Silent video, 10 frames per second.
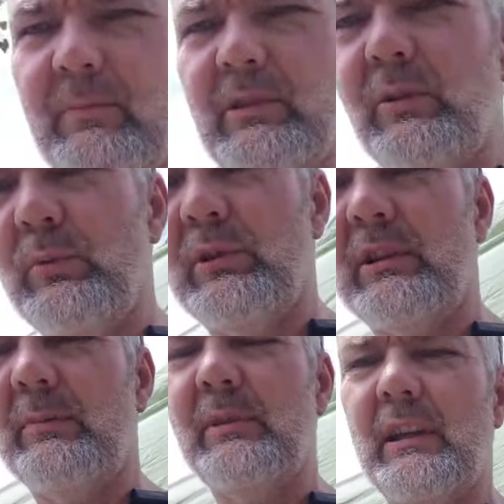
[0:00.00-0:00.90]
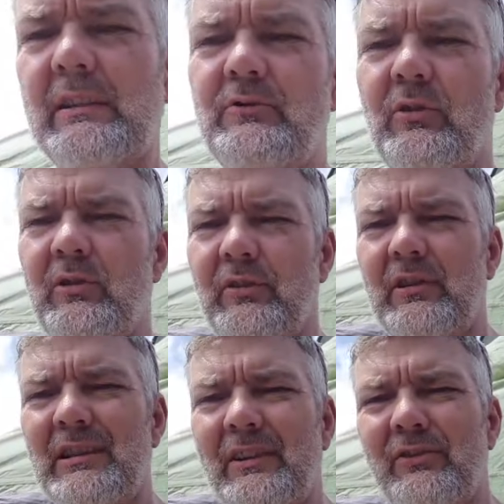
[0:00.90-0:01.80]
they're not working, the gauges, because
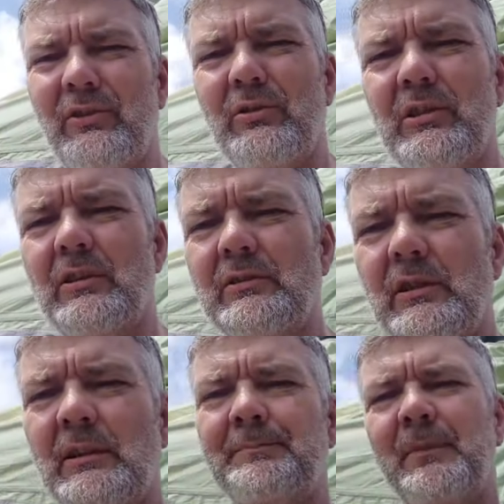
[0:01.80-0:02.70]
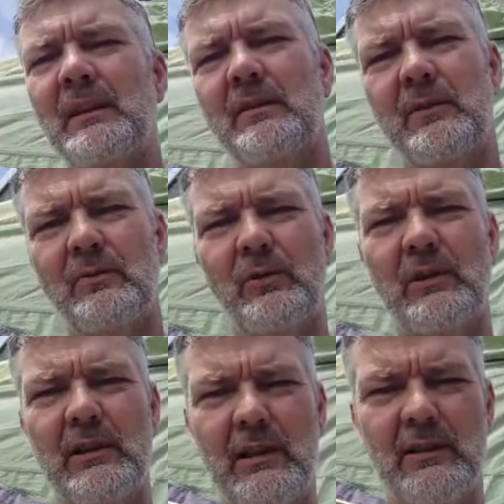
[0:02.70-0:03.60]
they last so long. They
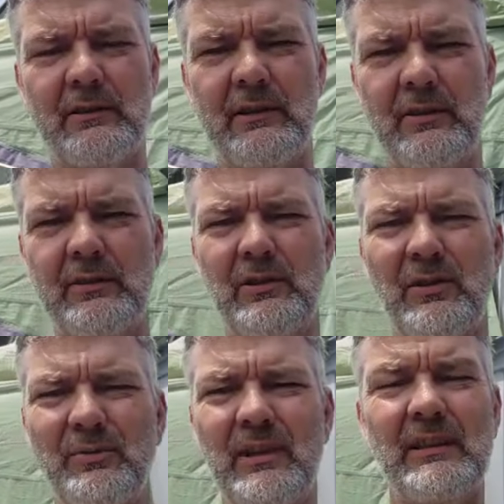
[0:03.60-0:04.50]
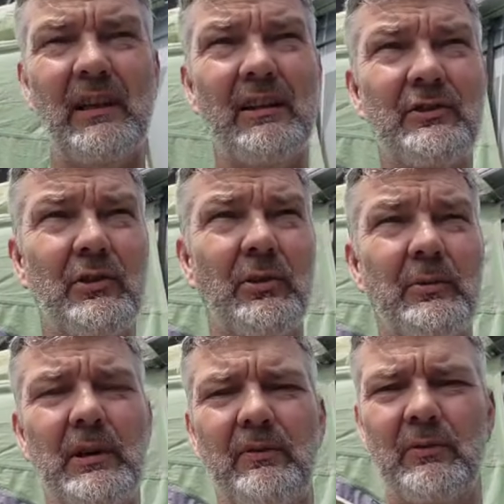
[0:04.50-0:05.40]
really are. You know, you don't need, unless you're going
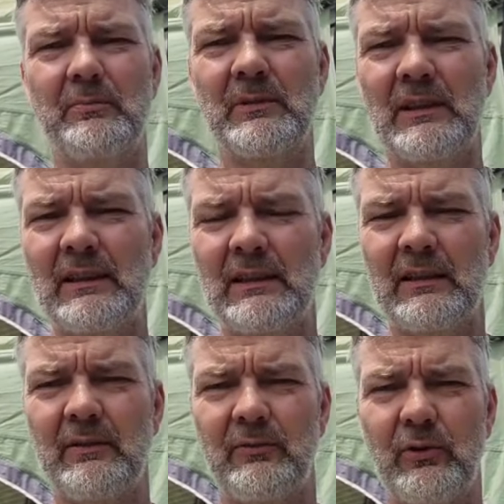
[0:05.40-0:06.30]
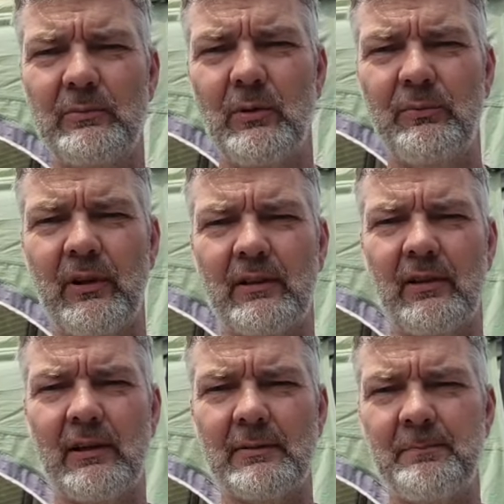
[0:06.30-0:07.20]
away for 3 months at a
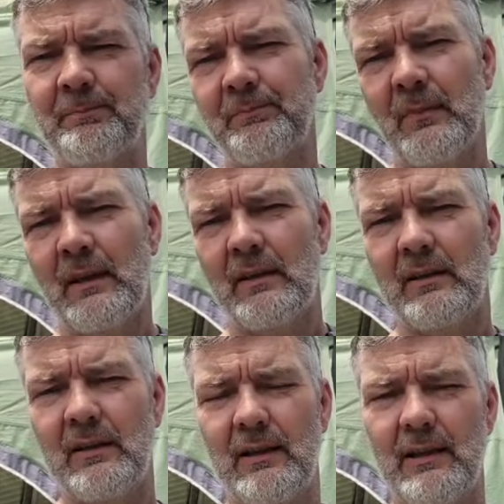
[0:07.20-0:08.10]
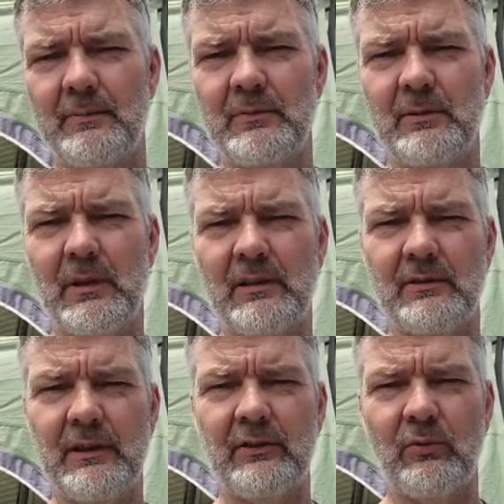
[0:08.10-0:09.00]
time, you may
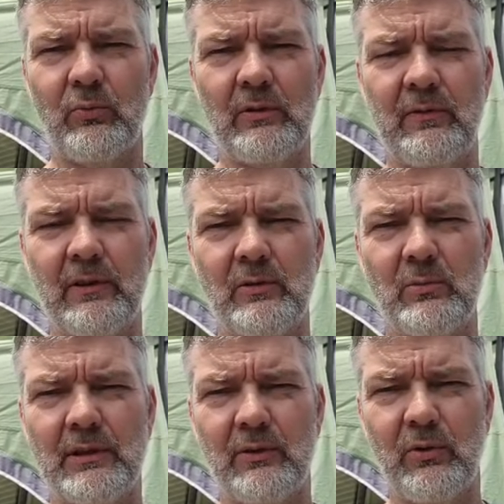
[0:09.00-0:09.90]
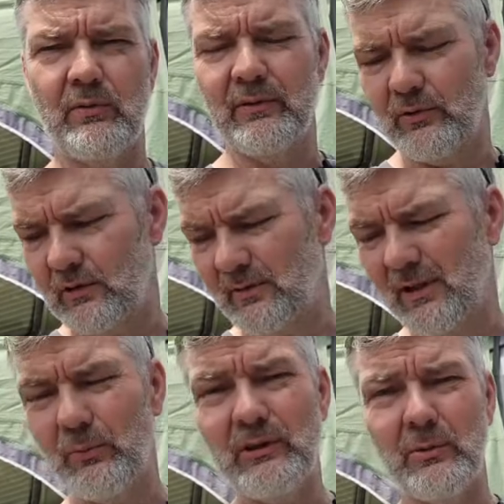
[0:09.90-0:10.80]
not need to refill up while you're over here.
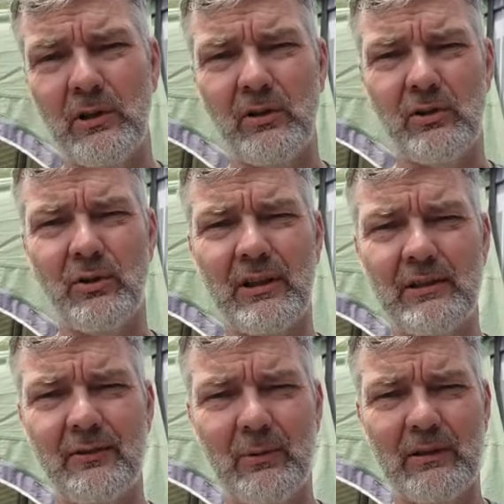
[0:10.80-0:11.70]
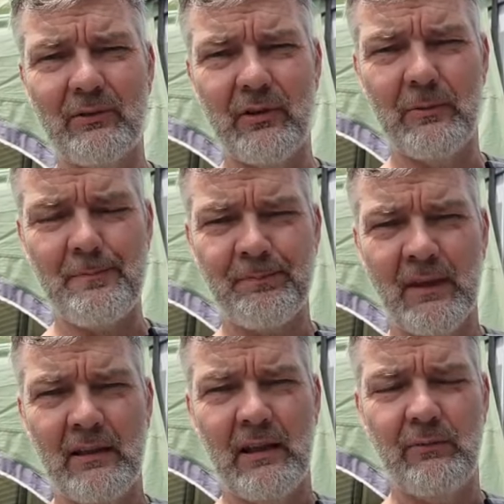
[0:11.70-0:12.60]
And we do a lot of cooking as well, so
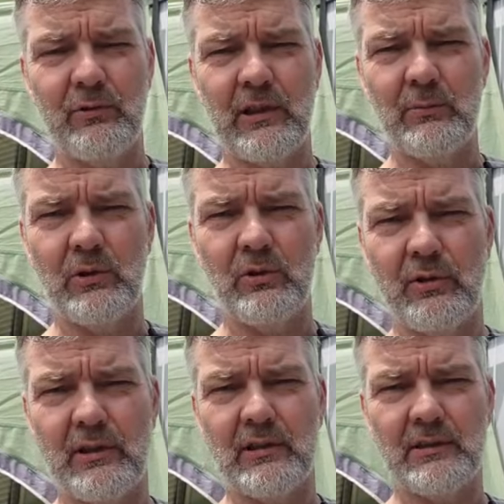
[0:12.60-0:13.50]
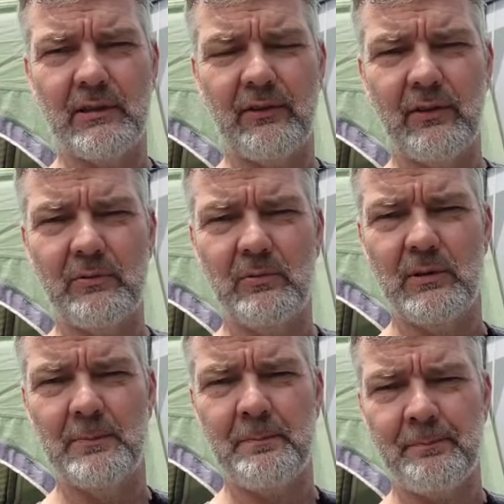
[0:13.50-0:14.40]
every day we're cooking on it,
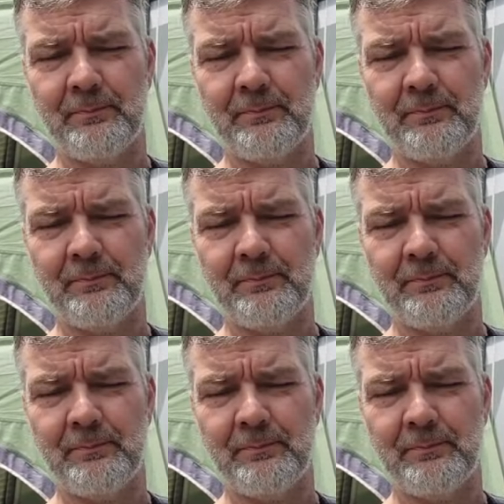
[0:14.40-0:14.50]
so